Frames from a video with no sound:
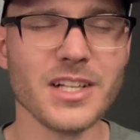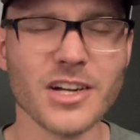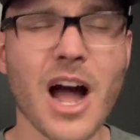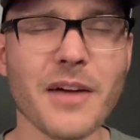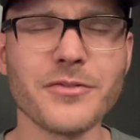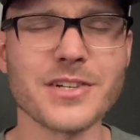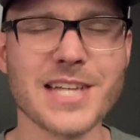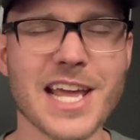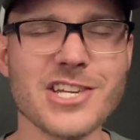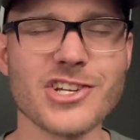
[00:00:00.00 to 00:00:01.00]

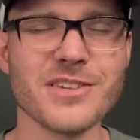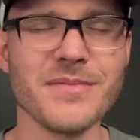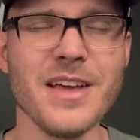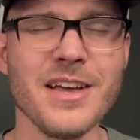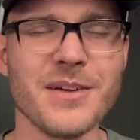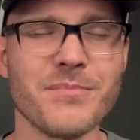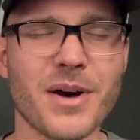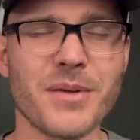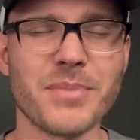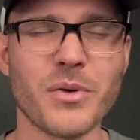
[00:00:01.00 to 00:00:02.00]
confrontation,
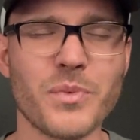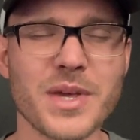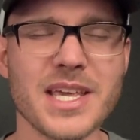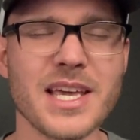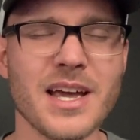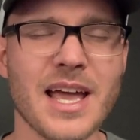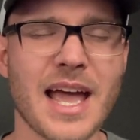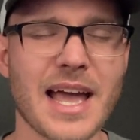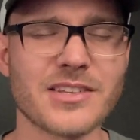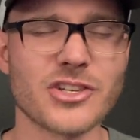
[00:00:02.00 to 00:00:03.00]
but, but we
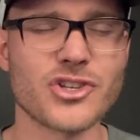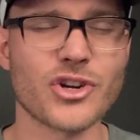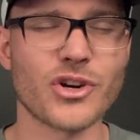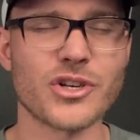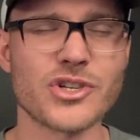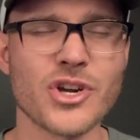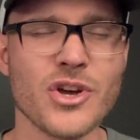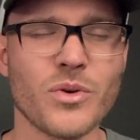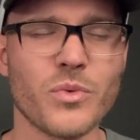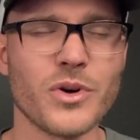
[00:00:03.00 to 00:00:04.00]
as a church
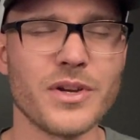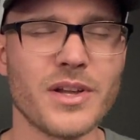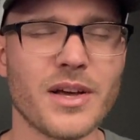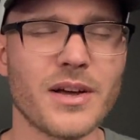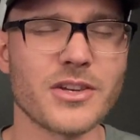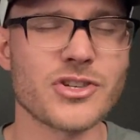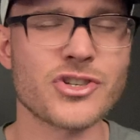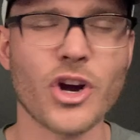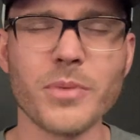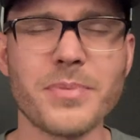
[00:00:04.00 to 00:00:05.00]
would
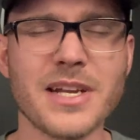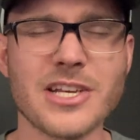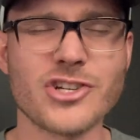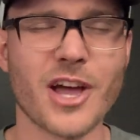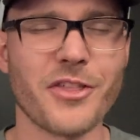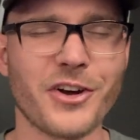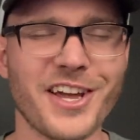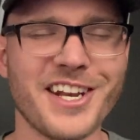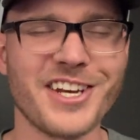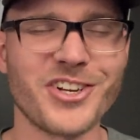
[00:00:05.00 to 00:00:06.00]
sharpen each other
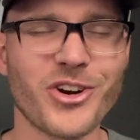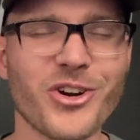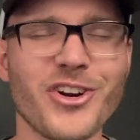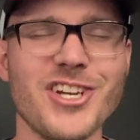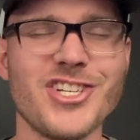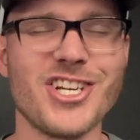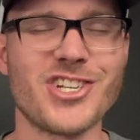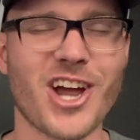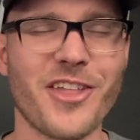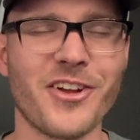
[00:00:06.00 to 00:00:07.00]
and encourage
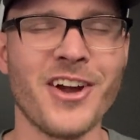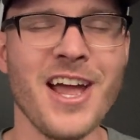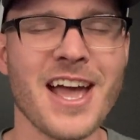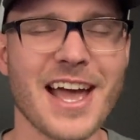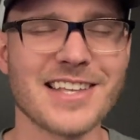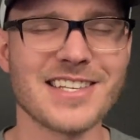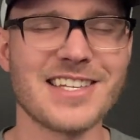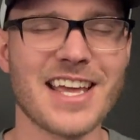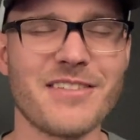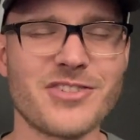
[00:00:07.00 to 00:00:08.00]
each other as the
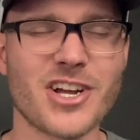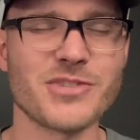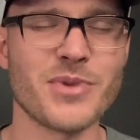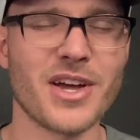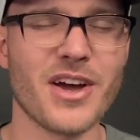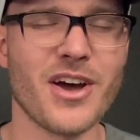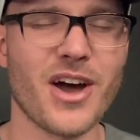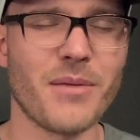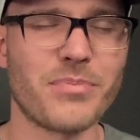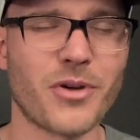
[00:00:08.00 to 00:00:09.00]
day of judgment
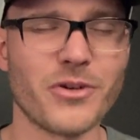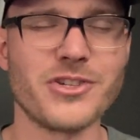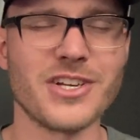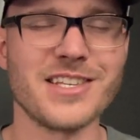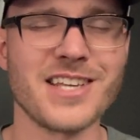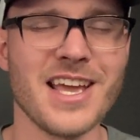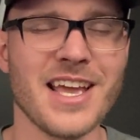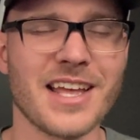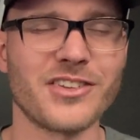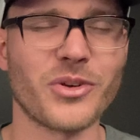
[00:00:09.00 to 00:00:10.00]
approaches.
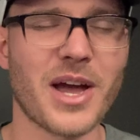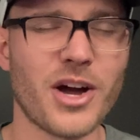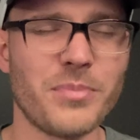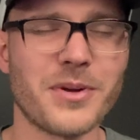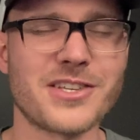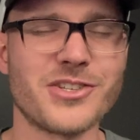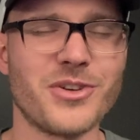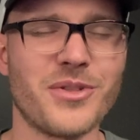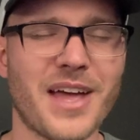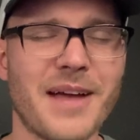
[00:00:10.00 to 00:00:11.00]
And so help us
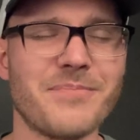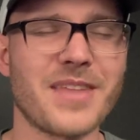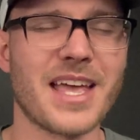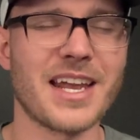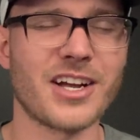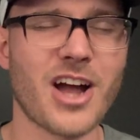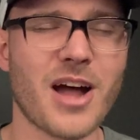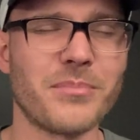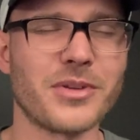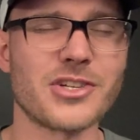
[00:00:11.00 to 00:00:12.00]
do that and
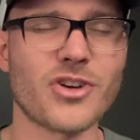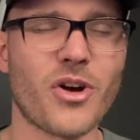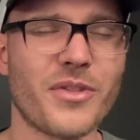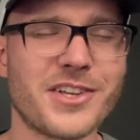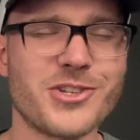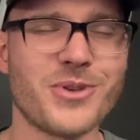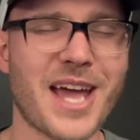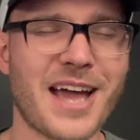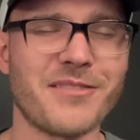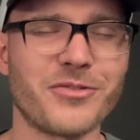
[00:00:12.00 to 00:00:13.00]
accomplish all that you'd
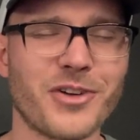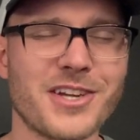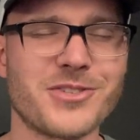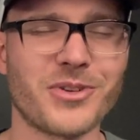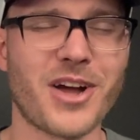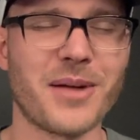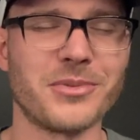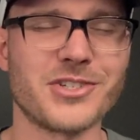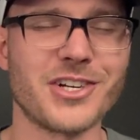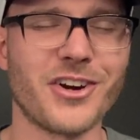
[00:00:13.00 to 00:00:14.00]
have for us to
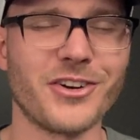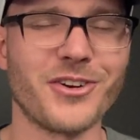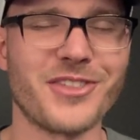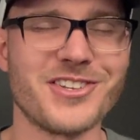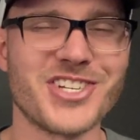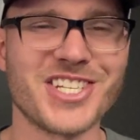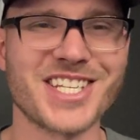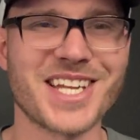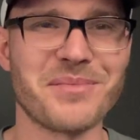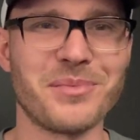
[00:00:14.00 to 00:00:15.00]
accomplish here on earth. In
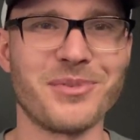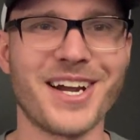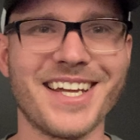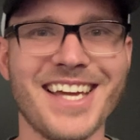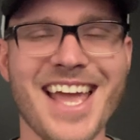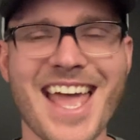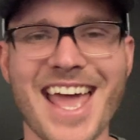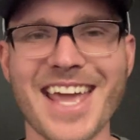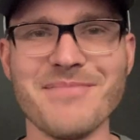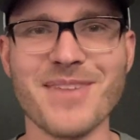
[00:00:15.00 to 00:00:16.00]
Jesus' name we pray.
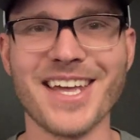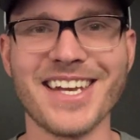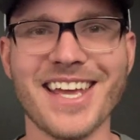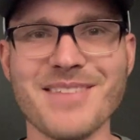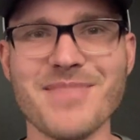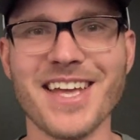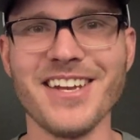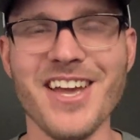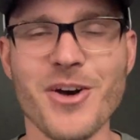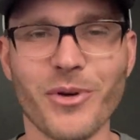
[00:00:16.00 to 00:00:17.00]
Amen. Amen.
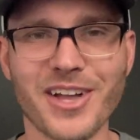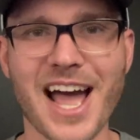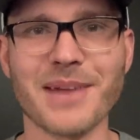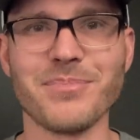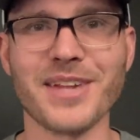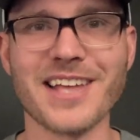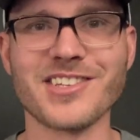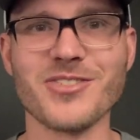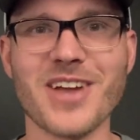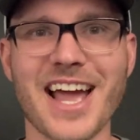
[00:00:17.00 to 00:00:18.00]
Well, God
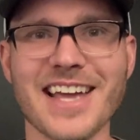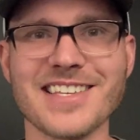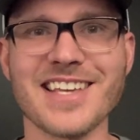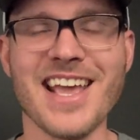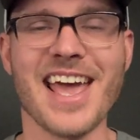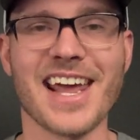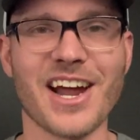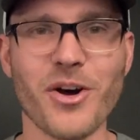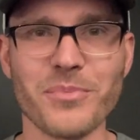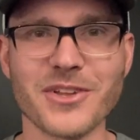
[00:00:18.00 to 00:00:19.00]
bless you guys, and I
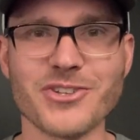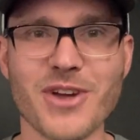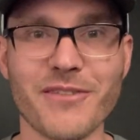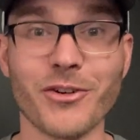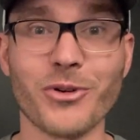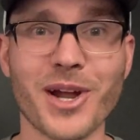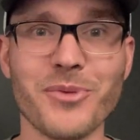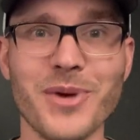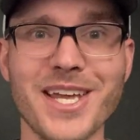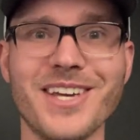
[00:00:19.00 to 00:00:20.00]
hope that you have a
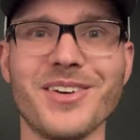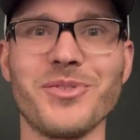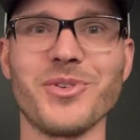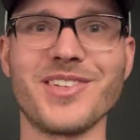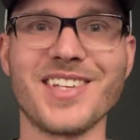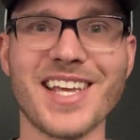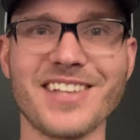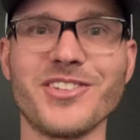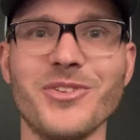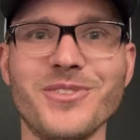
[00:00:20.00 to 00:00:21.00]
great week. We'll see you
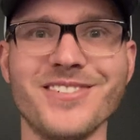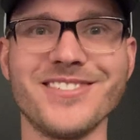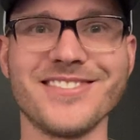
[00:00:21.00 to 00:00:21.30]
soon.